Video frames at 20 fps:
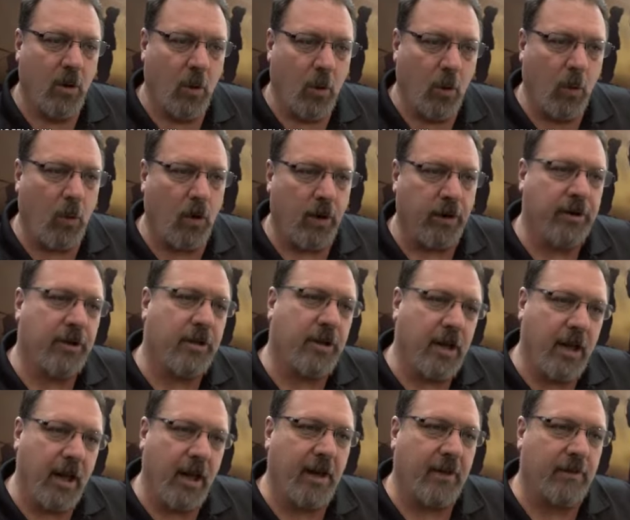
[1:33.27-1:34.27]
Or you
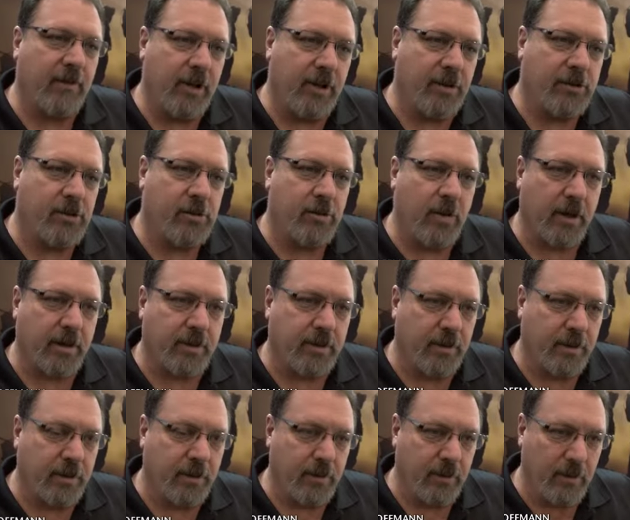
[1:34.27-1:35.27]
could have the
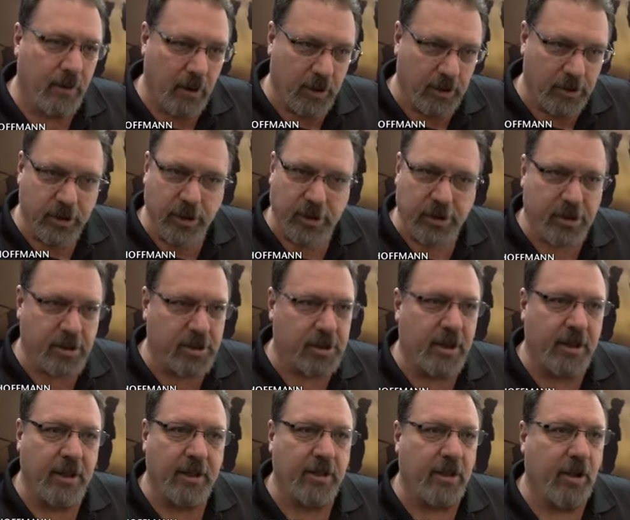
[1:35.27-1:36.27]
instructor just
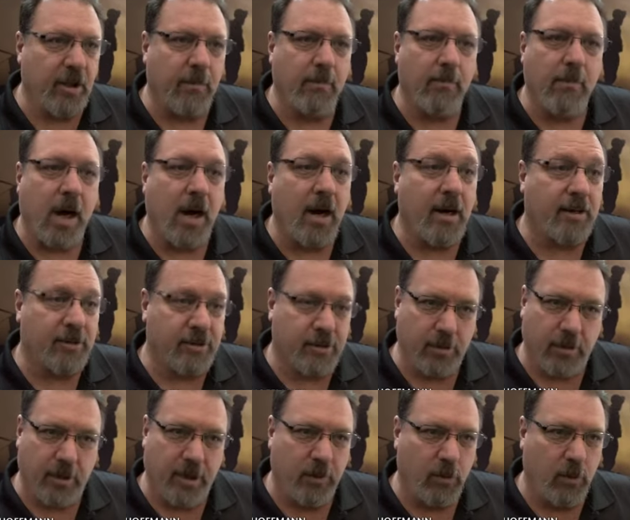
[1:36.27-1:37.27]
sitting there
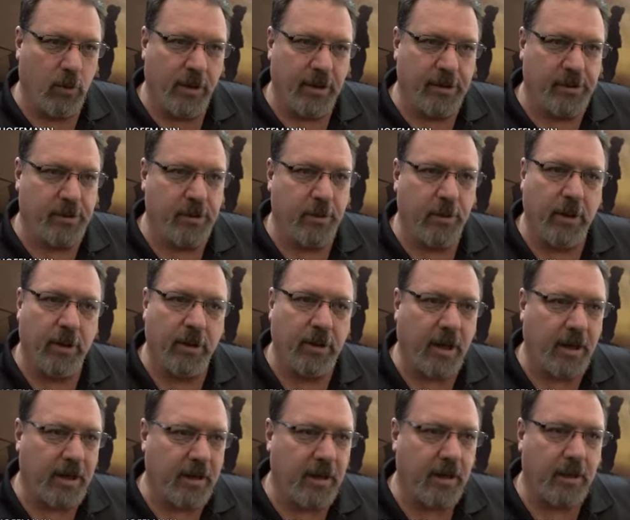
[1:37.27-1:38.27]
monitoring what he's doing,
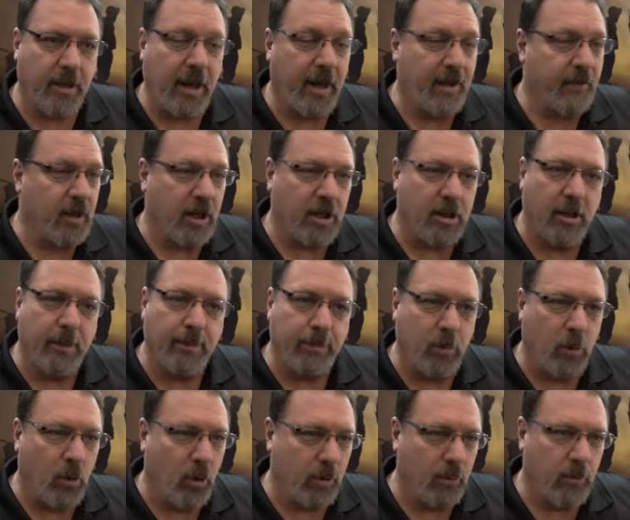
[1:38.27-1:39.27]
like having a
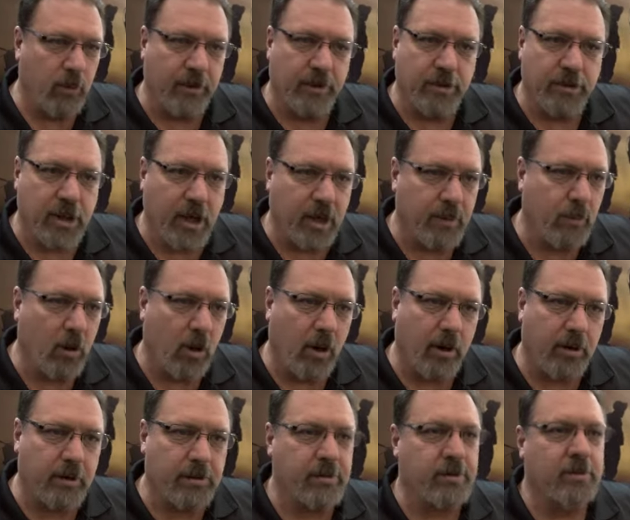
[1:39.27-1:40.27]
clipboard with check
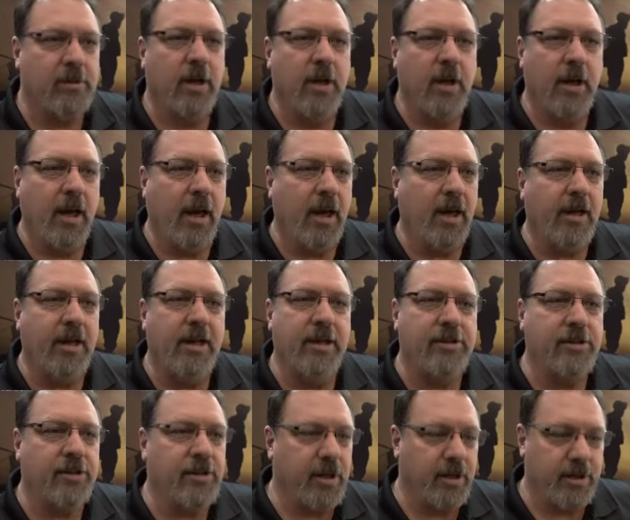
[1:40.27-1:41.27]
marks. And
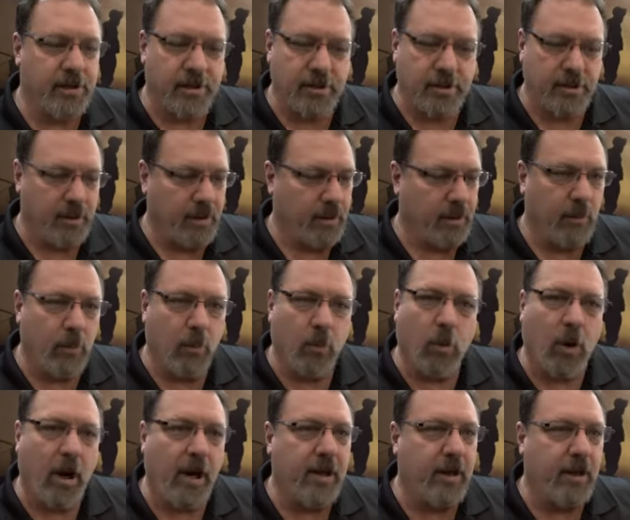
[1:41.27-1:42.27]
he's just
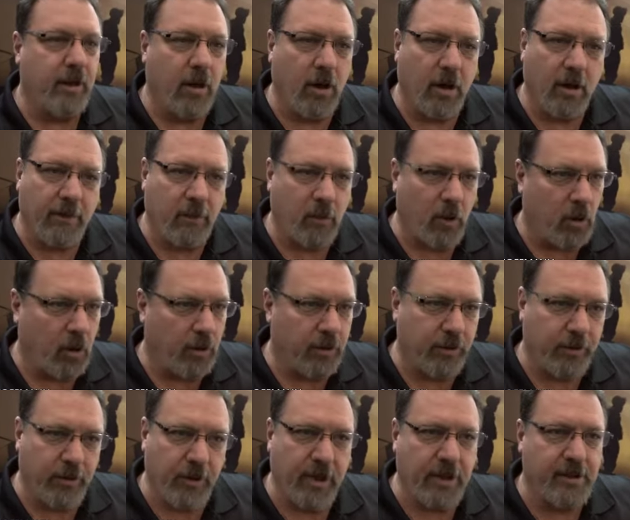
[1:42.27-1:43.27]
writing off all
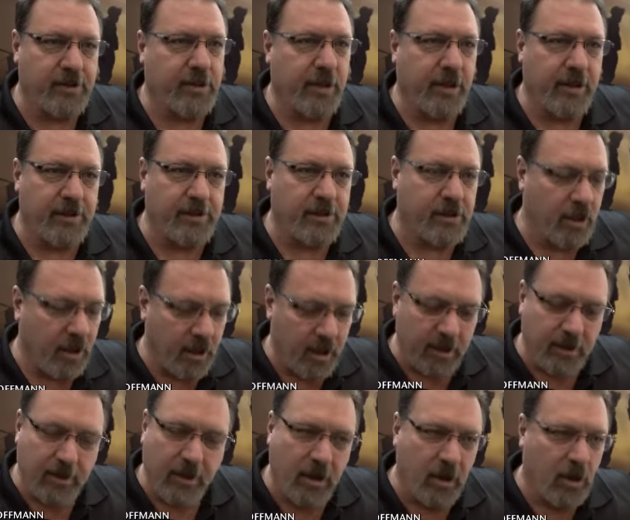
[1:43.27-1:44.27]
the things that he's
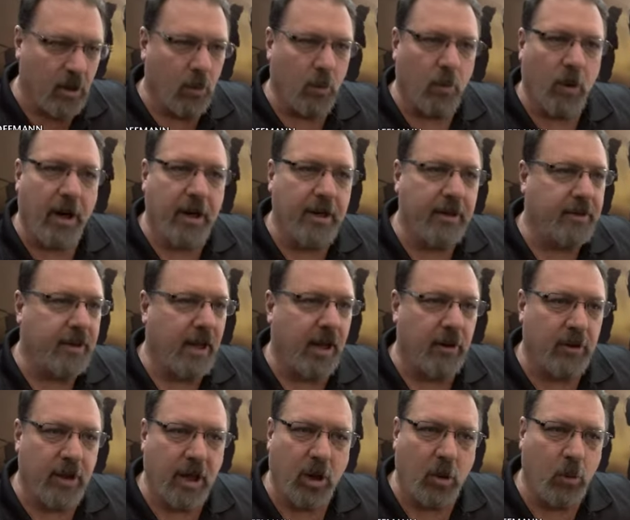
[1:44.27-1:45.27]
done, writing
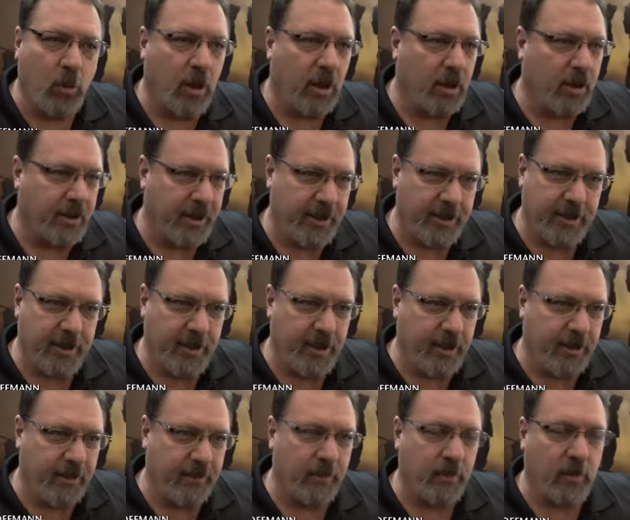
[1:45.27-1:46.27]
down how well he did
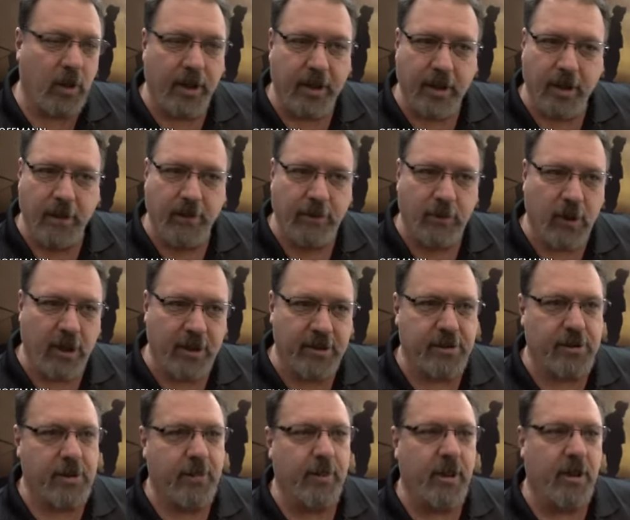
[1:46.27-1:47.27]
it, like in a flight
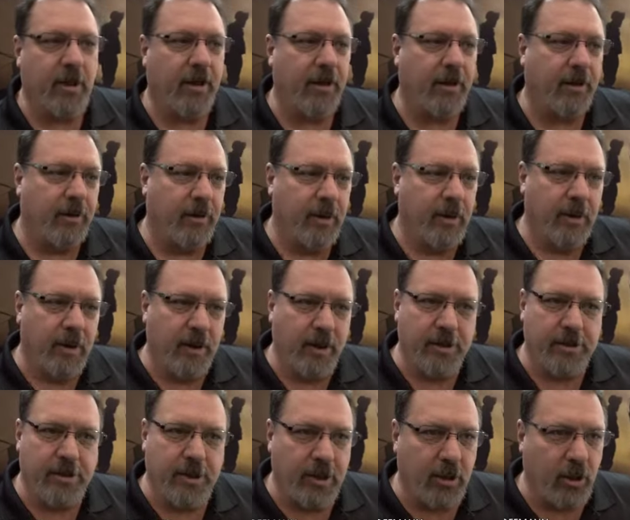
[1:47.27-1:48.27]
simulator.
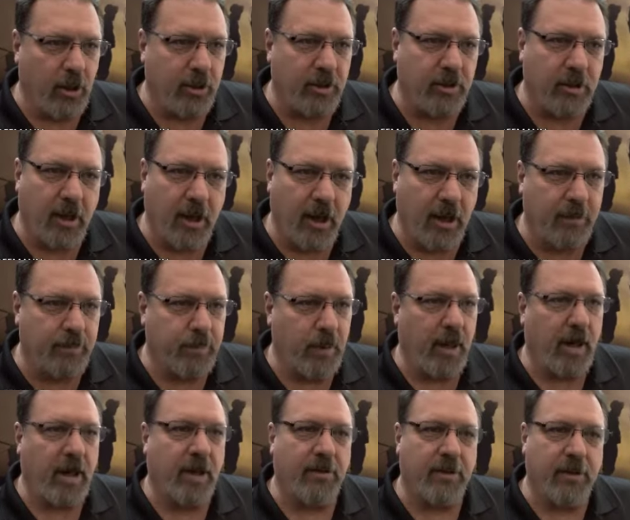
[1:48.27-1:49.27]
Is he on glide
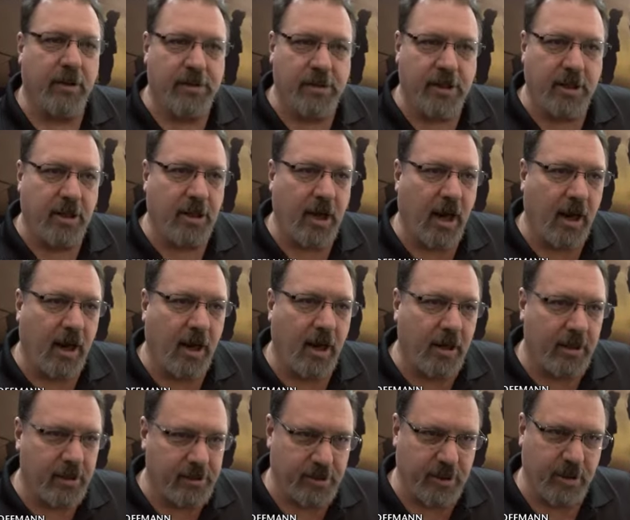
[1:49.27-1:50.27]
path? Is he high?
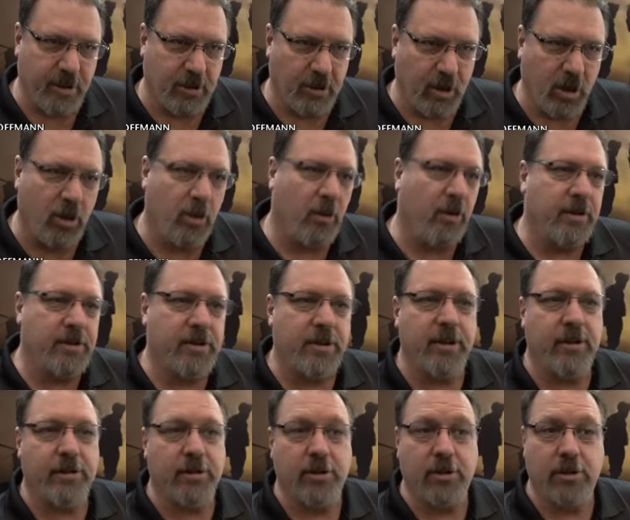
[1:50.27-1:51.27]
Is he low? Is
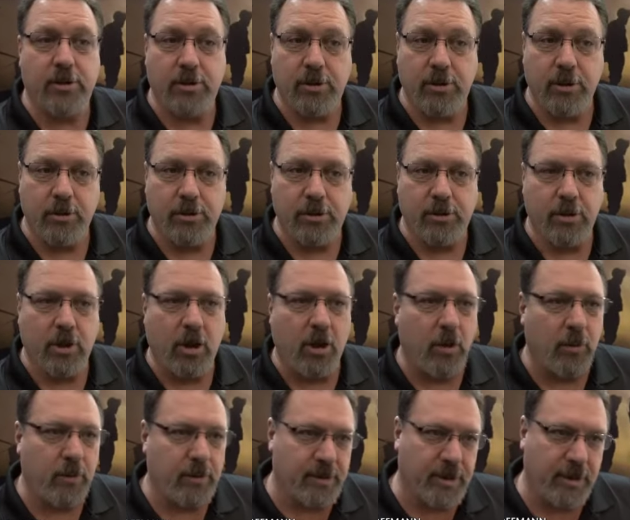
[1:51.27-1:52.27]
he too
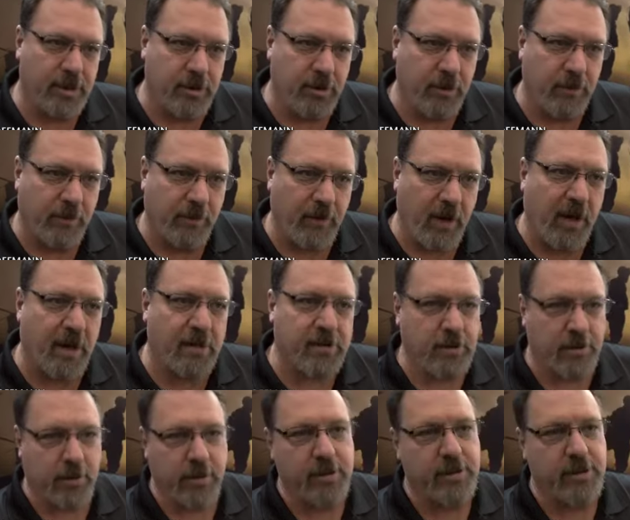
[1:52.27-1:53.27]
slow? Is he too
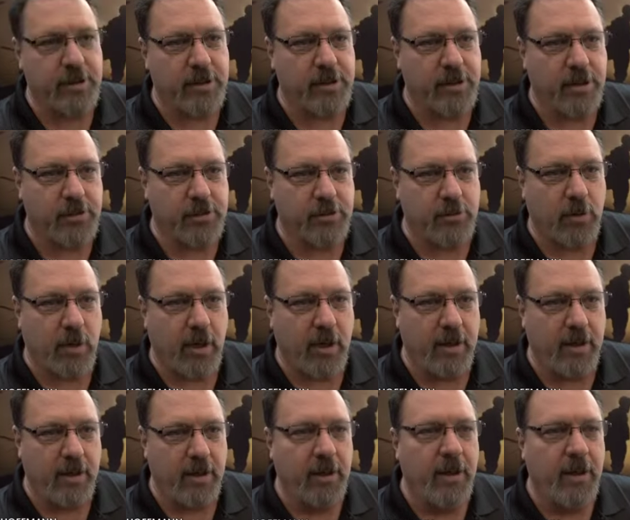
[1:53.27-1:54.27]
fast? Or is he just right?